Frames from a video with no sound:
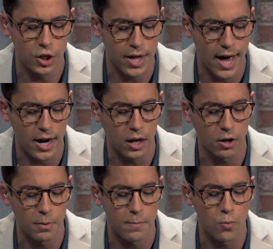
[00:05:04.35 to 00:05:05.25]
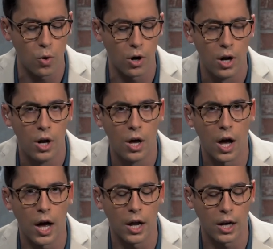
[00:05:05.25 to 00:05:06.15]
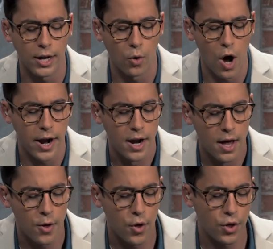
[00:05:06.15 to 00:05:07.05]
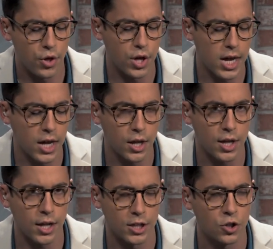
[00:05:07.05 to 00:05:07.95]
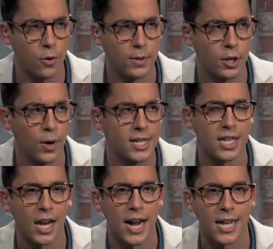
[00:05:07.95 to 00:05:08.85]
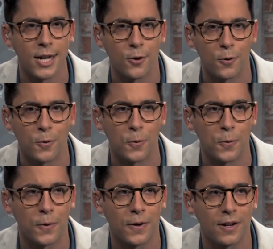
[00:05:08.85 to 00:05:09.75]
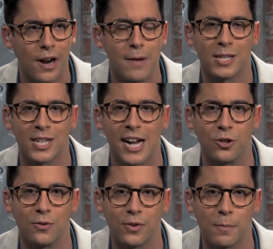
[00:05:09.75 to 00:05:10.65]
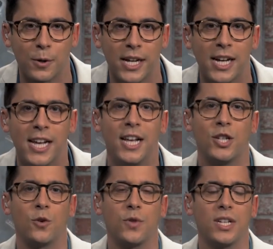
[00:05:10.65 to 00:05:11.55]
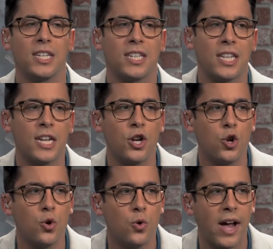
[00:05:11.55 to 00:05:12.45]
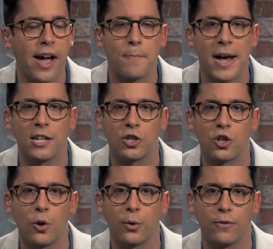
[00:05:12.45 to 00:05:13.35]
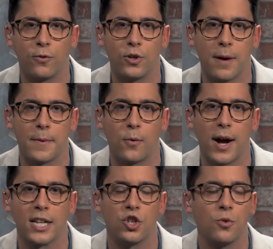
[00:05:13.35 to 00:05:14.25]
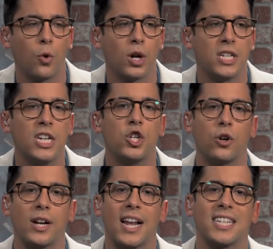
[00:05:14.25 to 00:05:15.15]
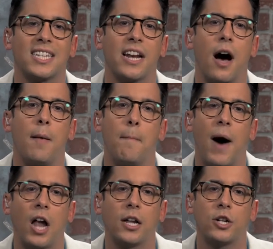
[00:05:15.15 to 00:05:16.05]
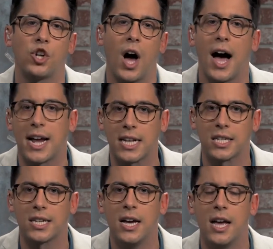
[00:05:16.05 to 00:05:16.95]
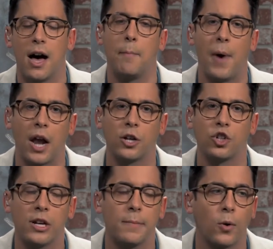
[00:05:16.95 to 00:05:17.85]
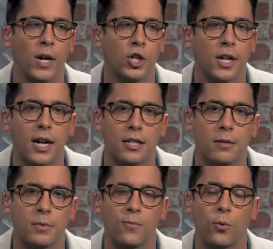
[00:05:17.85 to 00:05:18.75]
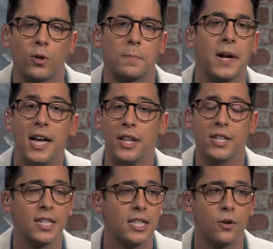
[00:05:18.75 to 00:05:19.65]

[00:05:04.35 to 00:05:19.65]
into that a little bit more uh, later on the let's start with the crazy lady who climbed the Statue of Liberty. So this is the new campaign slogan for Democrats. She wore a T-shirt and it said "Abolish ICE." Abolish immigration and customs enforcement. This is